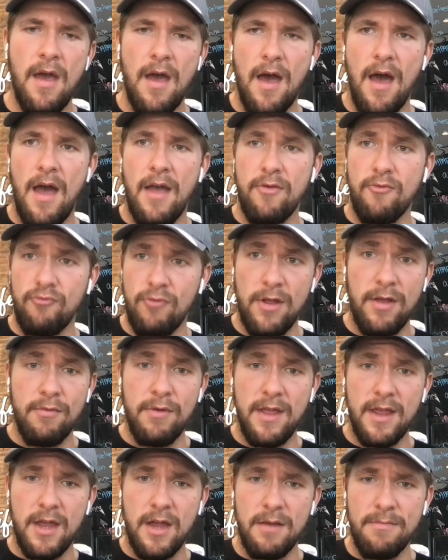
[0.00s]
It's really
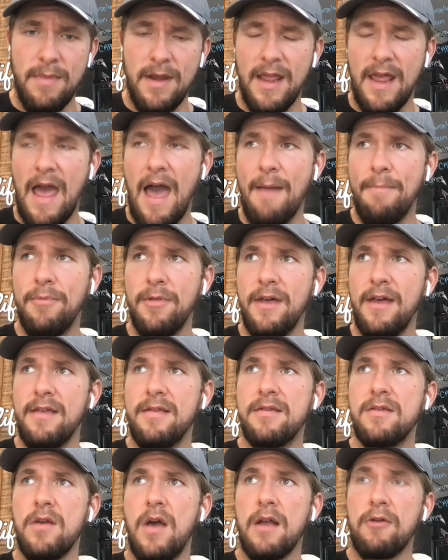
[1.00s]
really good in
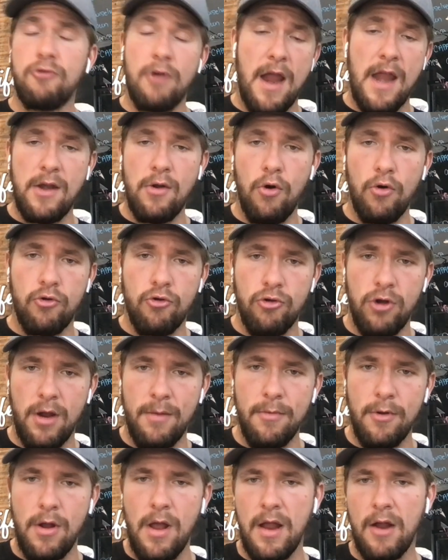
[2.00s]
Minneapolis. The Grand Old
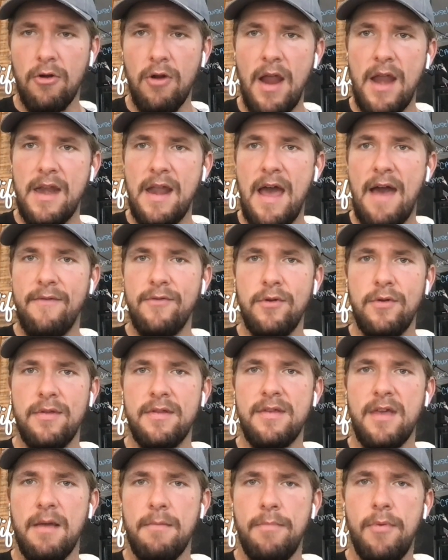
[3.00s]
Creamery on Grand Avenue in
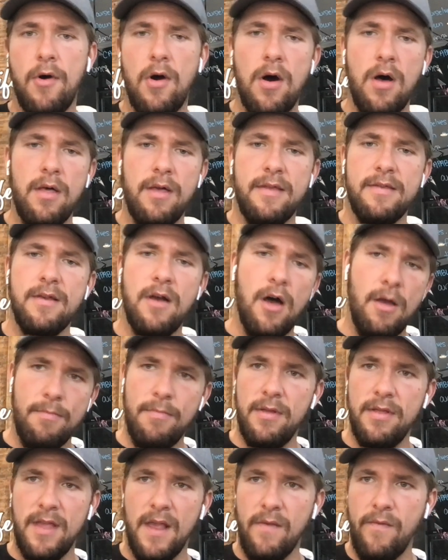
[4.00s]
St. Paul is
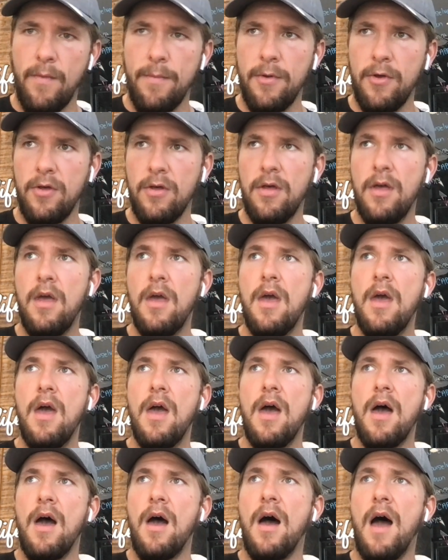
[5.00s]
unbelievable.
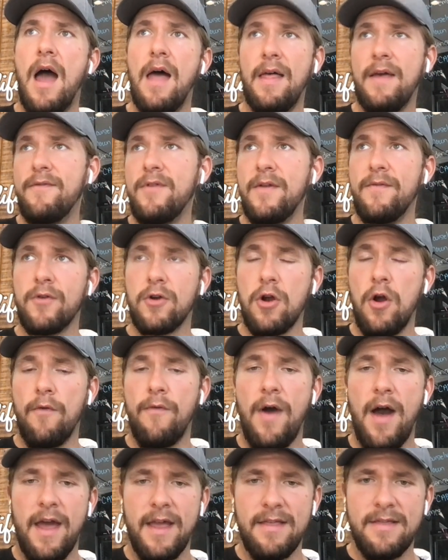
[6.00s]
I live in Evergrove
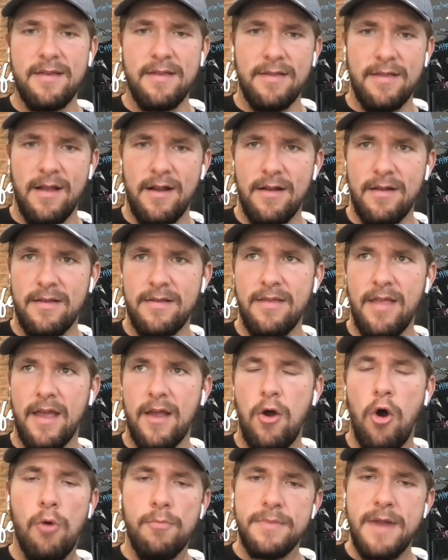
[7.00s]
Heights, and there's like
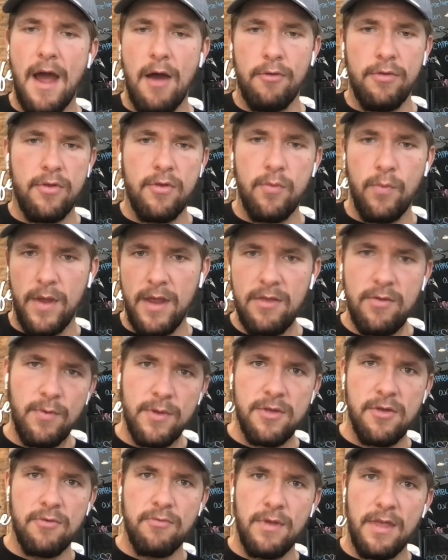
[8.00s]
Hometown Sweets,
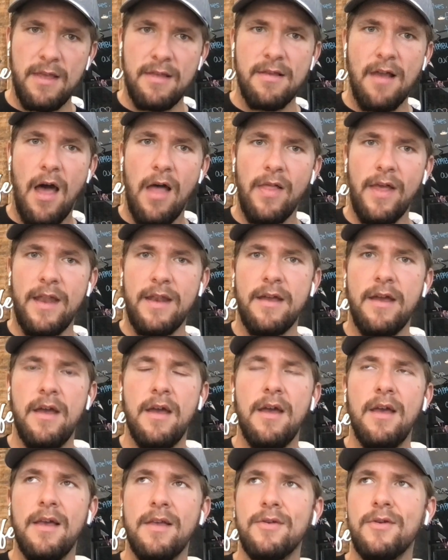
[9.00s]
which is really solid.
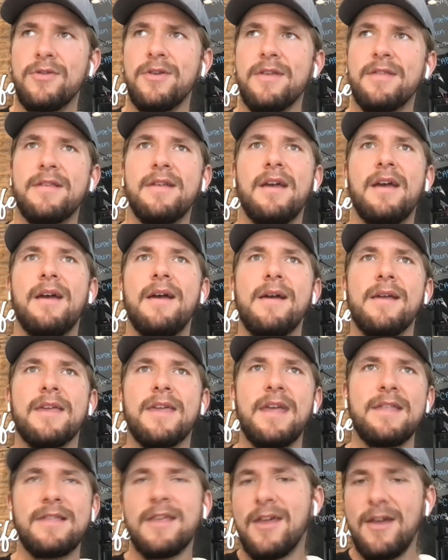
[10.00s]
So just
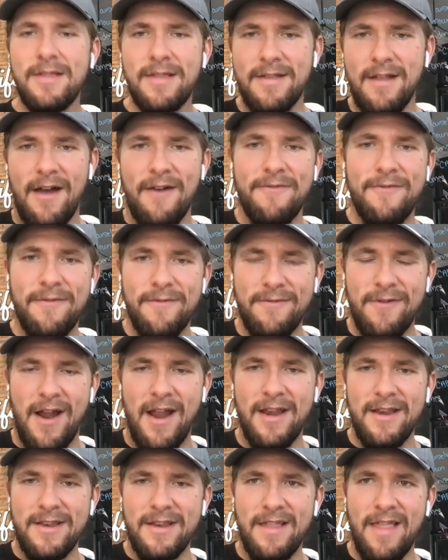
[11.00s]
get the good stuff, right?